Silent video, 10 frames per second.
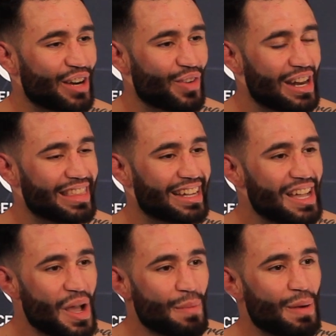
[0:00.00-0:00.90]
it for anything.
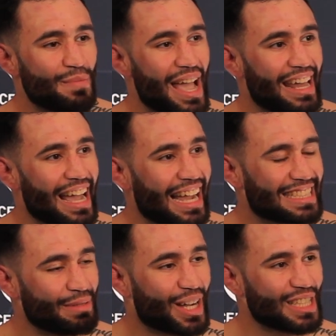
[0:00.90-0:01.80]
But, man, I got to
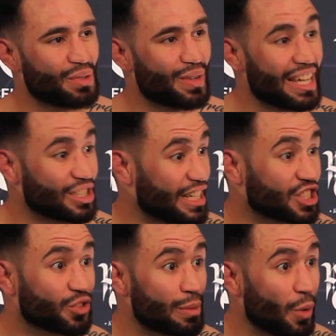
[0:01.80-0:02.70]
see my cousin with he has
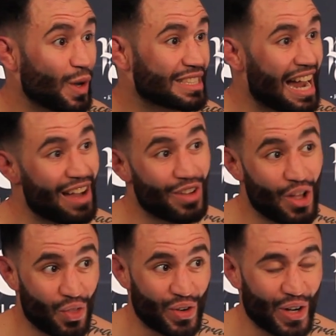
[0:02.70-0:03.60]
three boys and I have
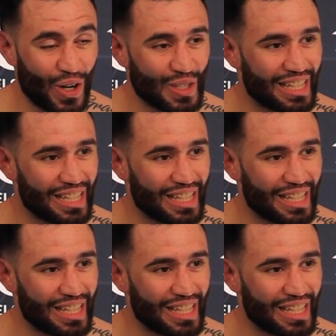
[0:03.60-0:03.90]
three girls.